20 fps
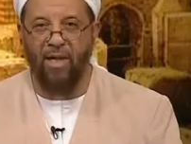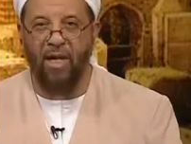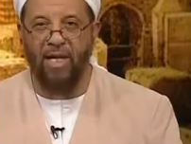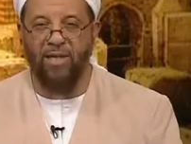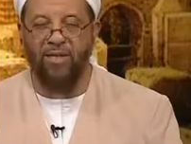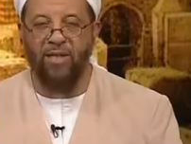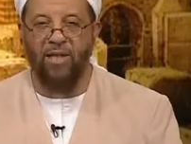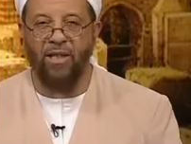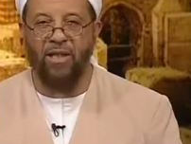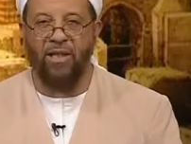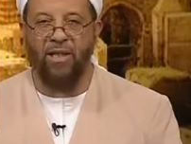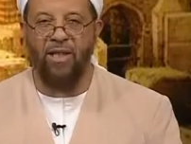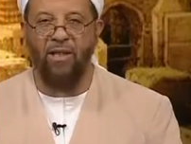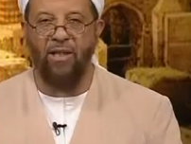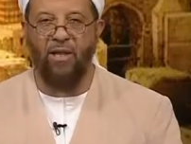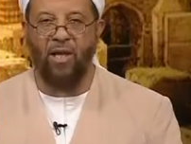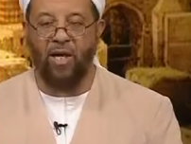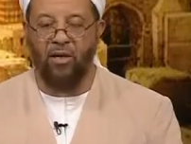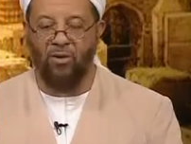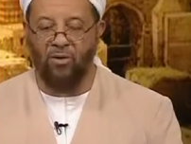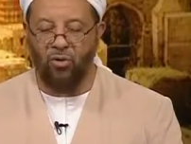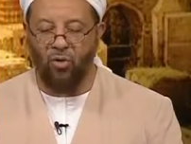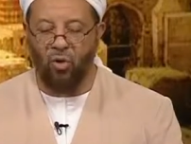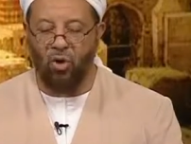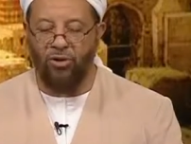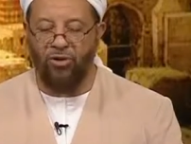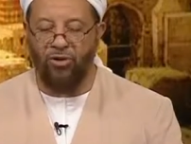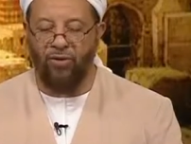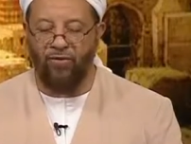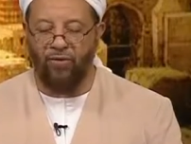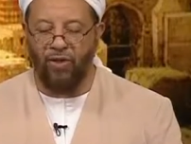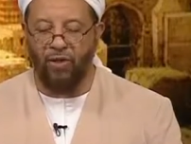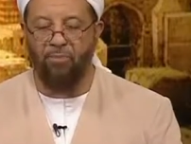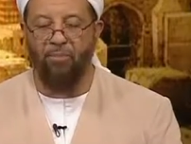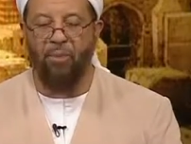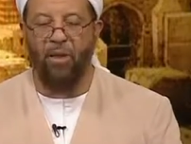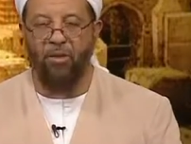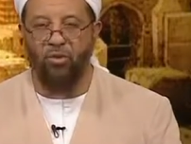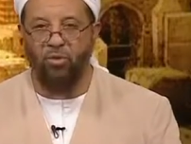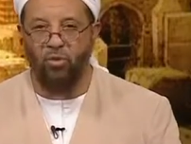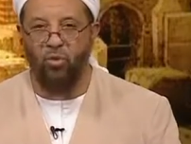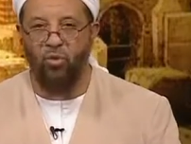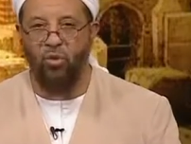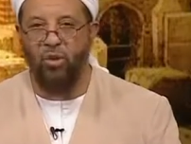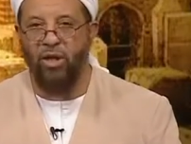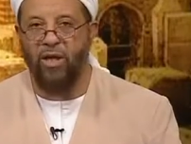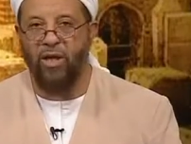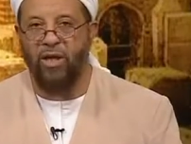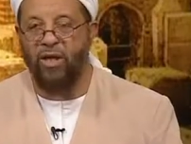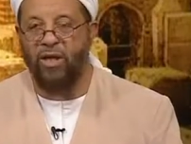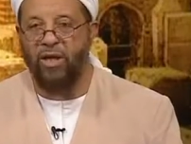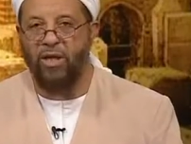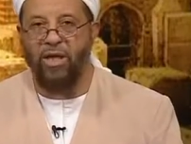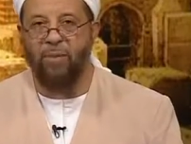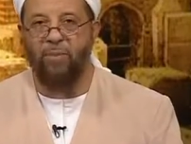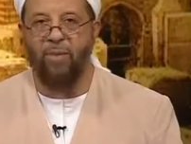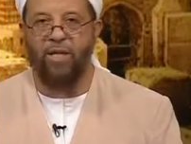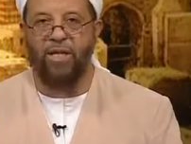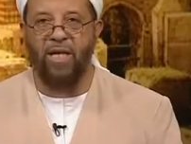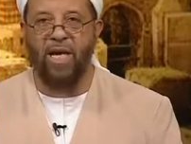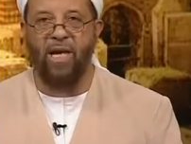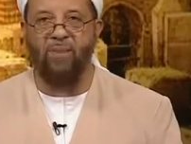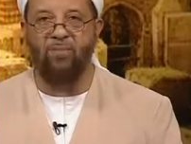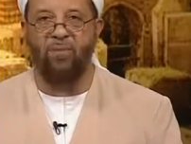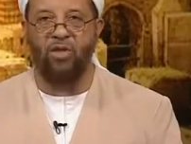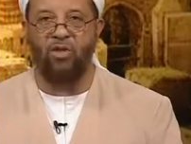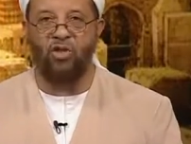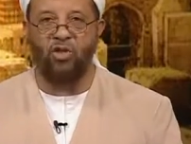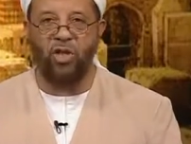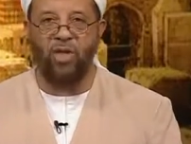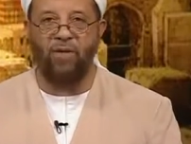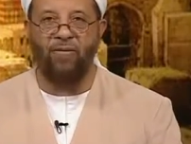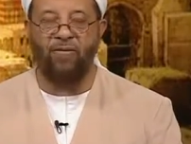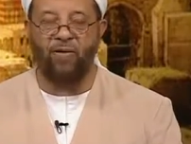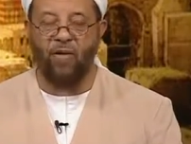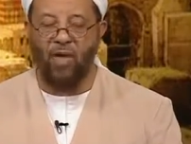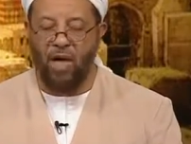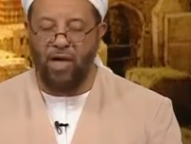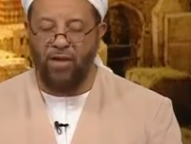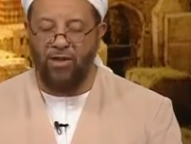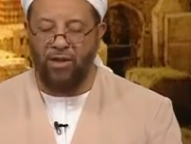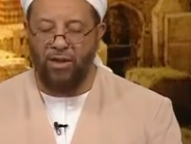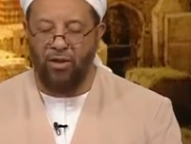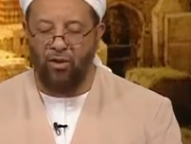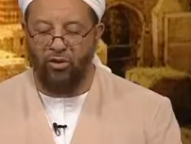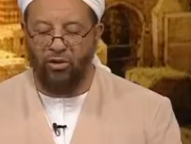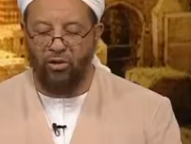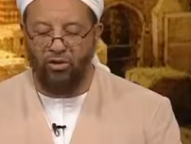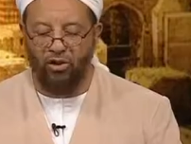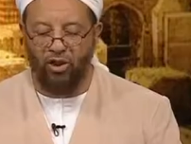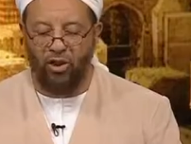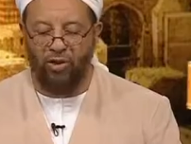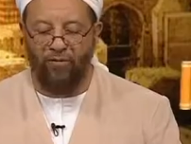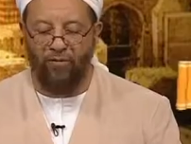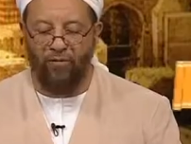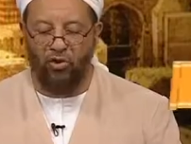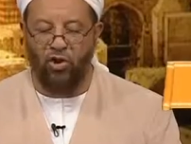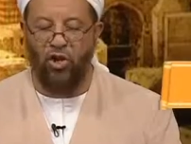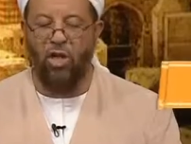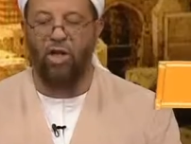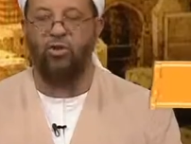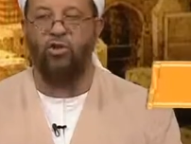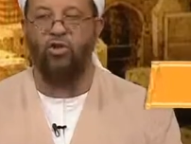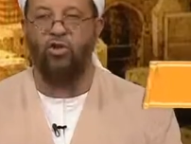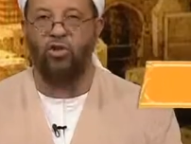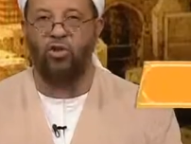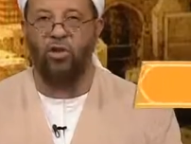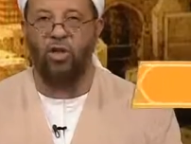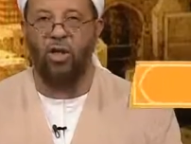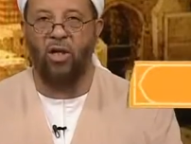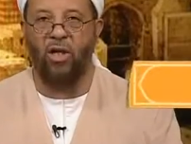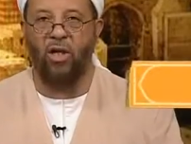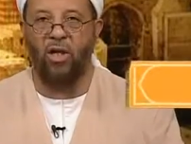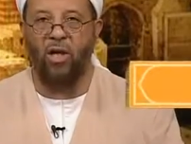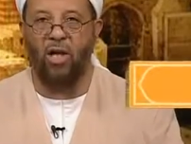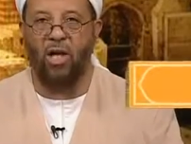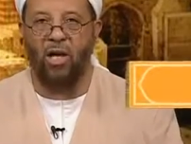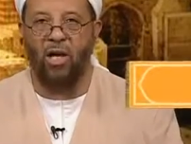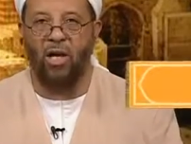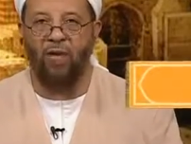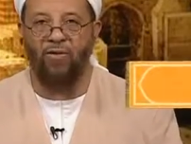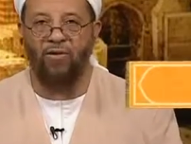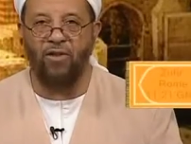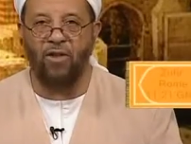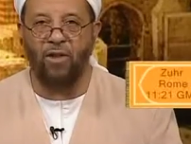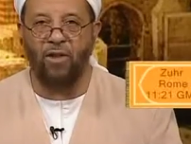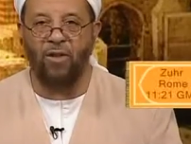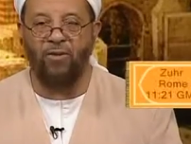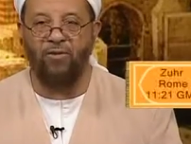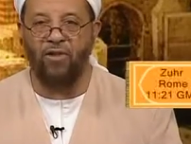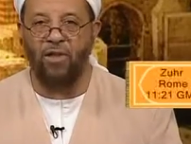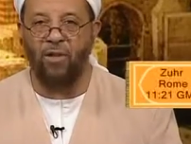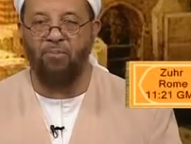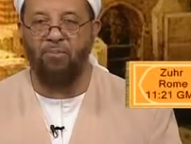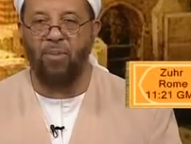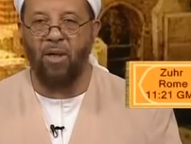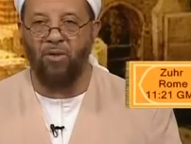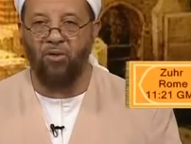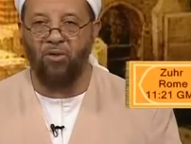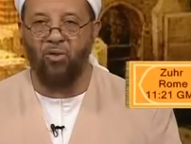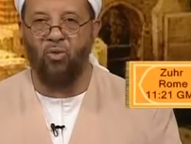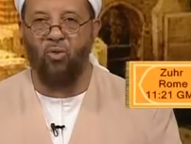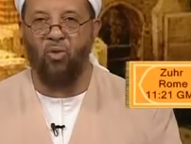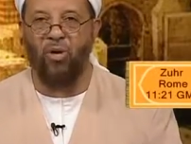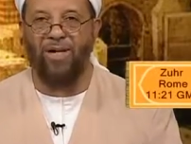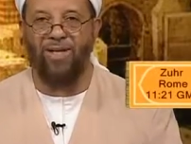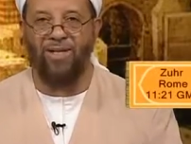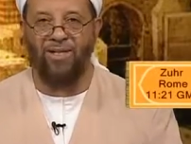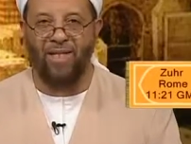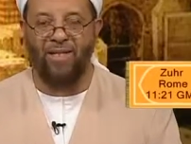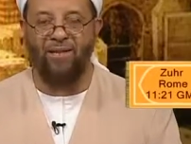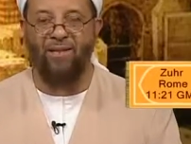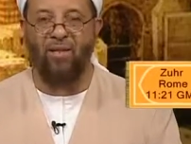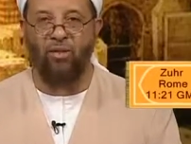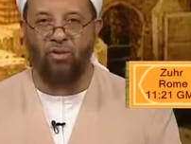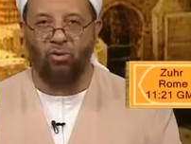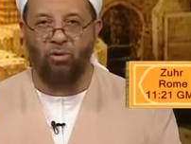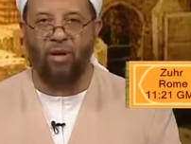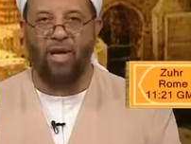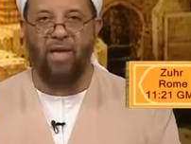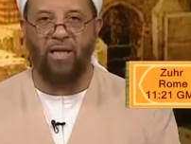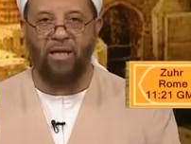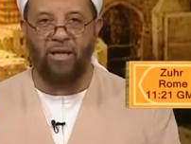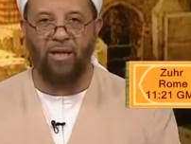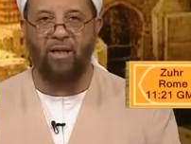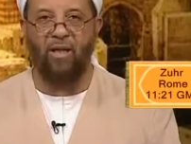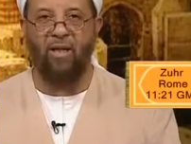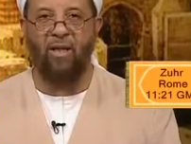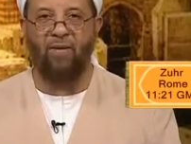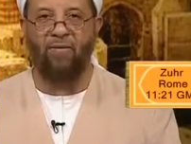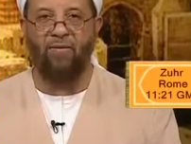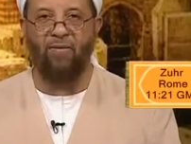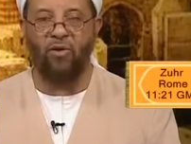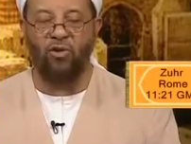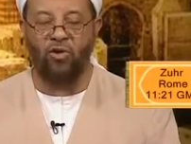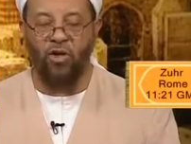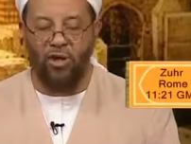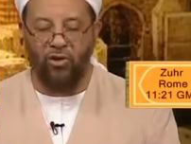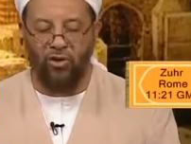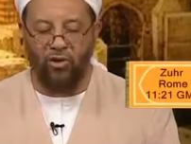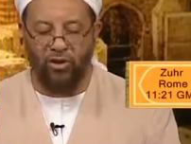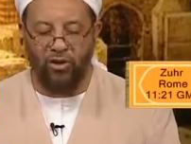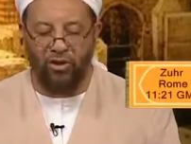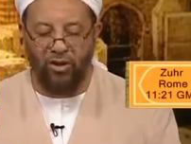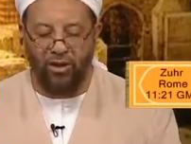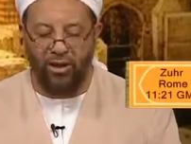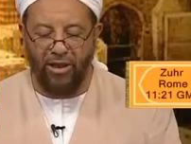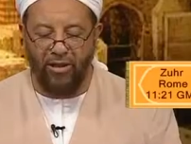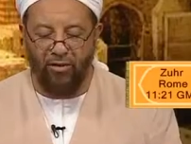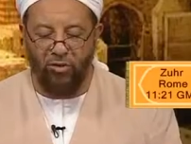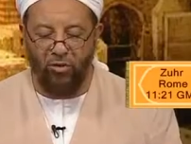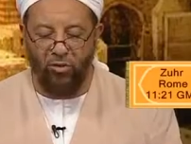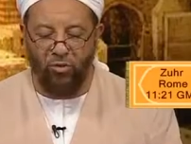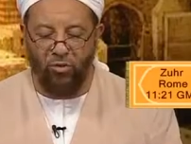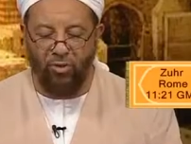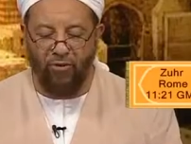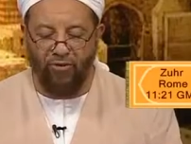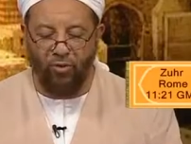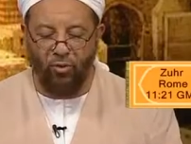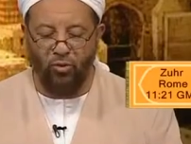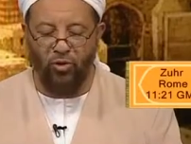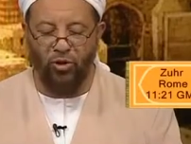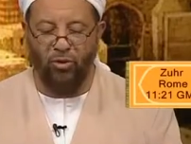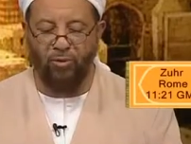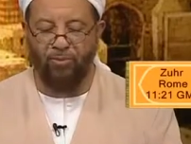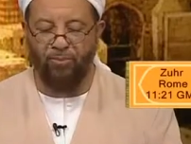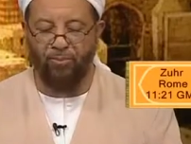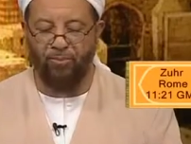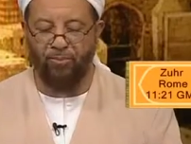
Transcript: a city uh, north of Timbuktu. He became the chief Qadi or the chief judge uh, of, of Timbuktu and set the trend for judges into the future.